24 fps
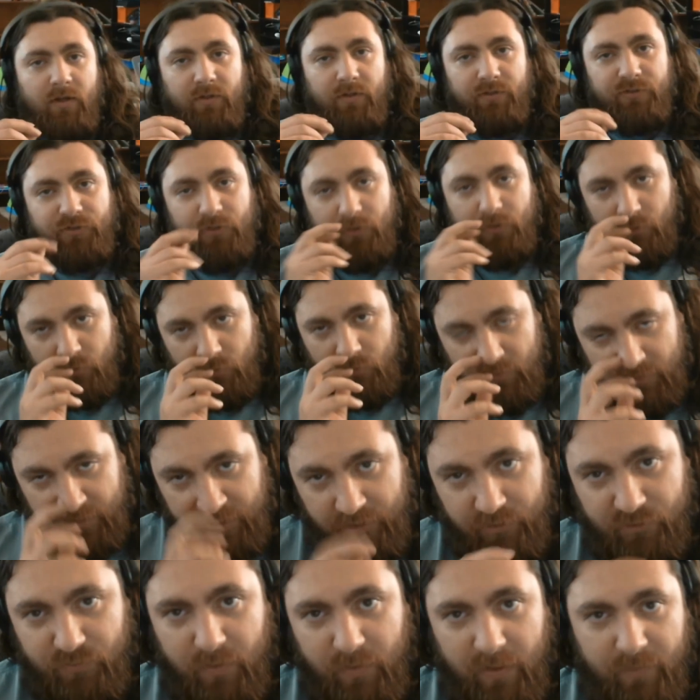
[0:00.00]
So
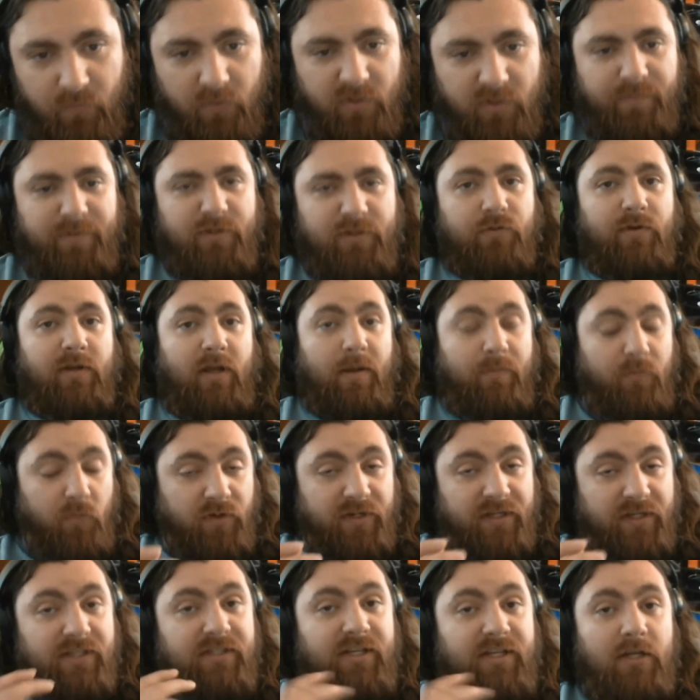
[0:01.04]
here's what I'm going to be doing. I'm
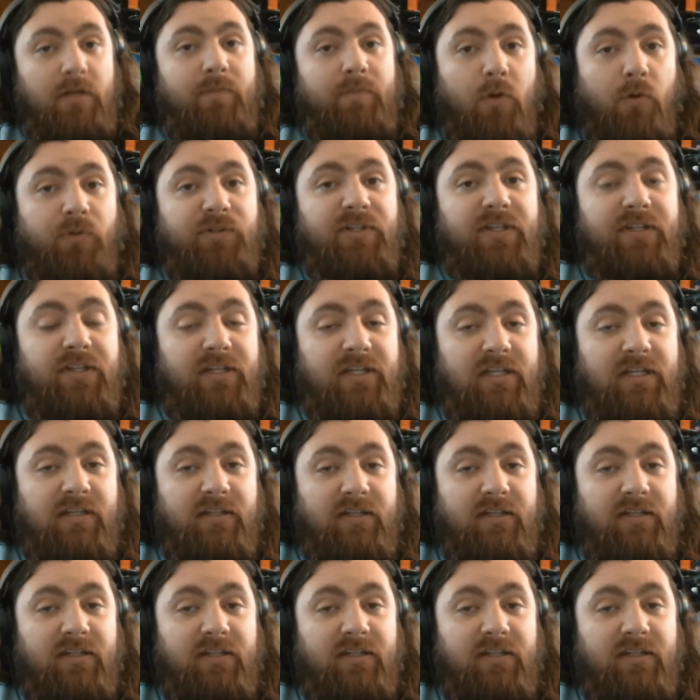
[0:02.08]
going to continue posting the D&D